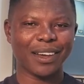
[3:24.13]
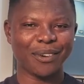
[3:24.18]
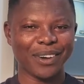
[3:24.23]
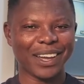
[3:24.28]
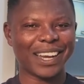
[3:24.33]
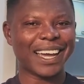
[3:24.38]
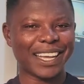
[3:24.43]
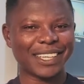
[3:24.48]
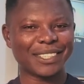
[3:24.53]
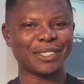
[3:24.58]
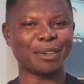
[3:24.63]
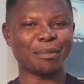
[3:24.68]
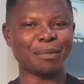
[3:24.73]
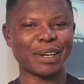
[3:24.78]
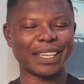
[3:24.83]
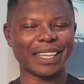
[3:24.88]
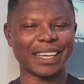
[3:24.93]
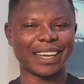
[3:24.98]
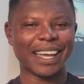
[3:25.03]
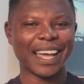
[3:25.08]
go and ask your
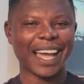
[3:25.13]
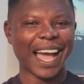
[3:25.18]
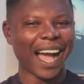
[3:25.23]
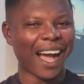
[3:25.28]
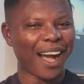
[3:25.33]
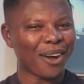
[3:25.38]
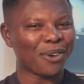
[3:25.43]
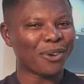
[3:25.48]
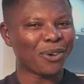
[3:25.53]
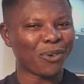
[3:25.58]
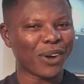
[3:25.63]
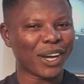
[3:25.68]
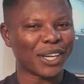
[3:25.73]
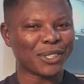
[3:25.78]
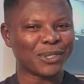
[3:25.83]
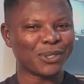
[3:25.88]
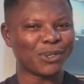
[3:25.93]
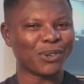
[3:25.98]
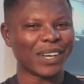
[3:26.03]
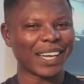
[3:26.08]
mother, how do I
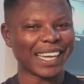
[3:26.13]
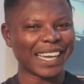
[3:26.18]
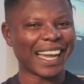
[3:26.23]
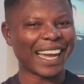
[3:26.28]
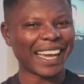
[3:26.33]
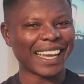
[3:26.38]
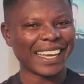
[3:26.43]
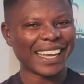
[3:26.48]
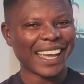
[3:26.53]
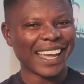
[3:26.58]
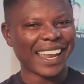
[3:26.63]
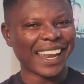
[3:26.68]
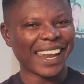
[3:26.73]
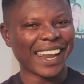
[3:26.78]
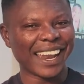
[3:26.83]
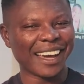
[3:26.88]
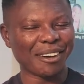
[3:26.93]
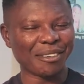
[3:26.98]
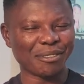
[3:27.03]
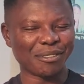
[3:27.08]
show a guy
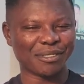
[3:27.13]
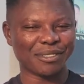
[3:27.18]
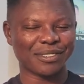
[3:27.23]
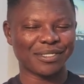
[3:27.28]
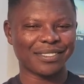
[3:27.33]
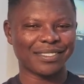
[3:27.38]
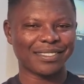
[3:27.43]
love?